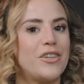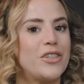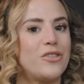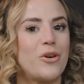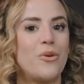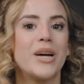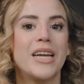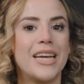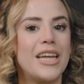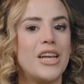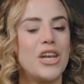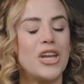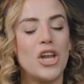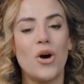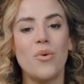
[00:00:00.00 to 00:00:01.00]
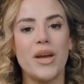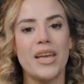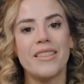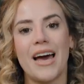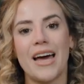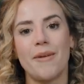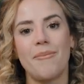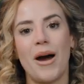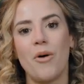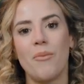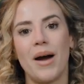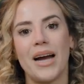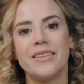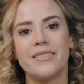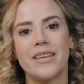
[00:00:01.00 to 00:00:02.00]
And so again, knowing that about
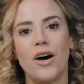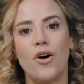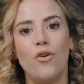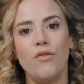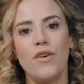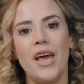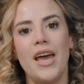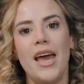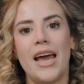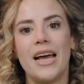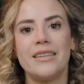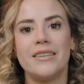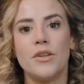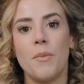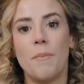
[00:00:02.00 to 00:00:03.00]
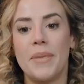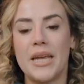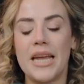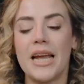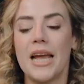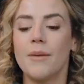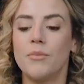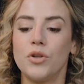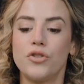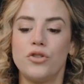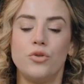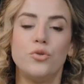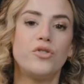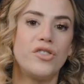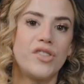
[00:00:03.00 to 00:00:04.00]
myself and being able
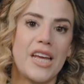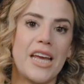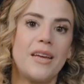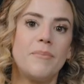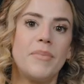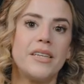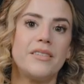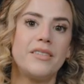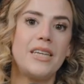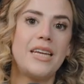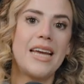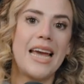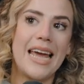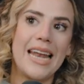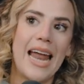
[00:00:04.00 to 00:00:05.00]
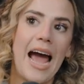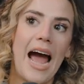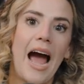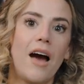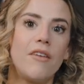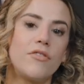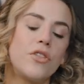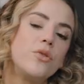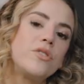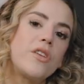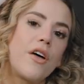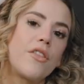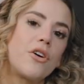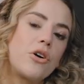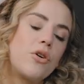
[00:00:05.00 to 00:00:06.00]
to stay busy and have those
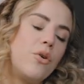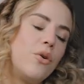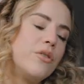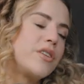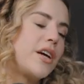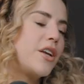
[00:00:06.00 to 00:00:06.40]
other goals.